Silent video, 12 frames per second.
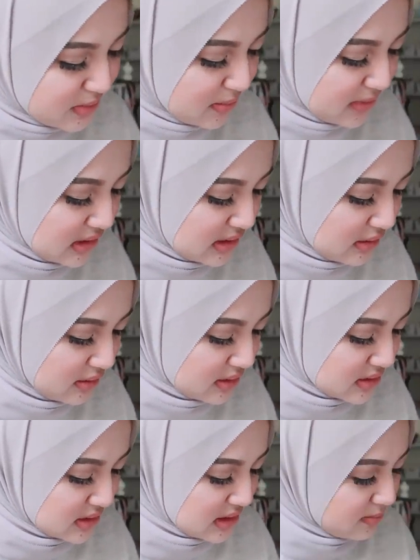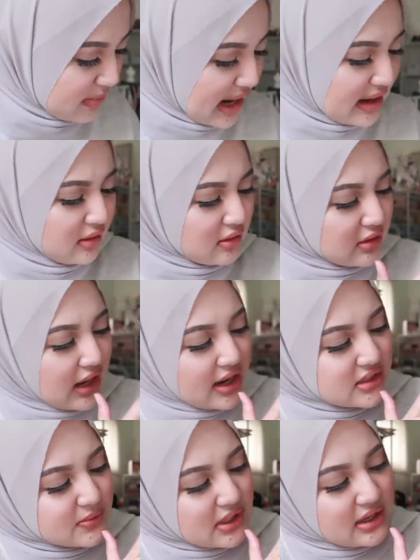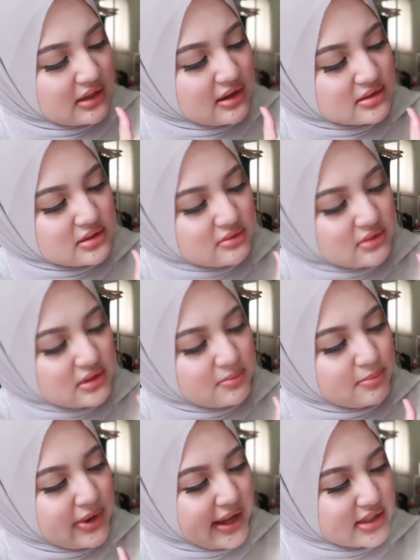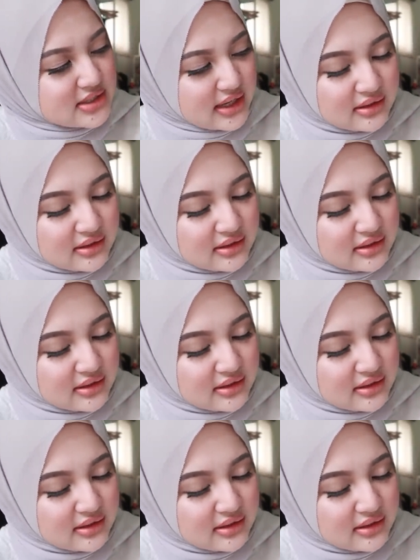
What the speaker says: pigmented on the skin, but I don't know. I suppose like it doesn't really blend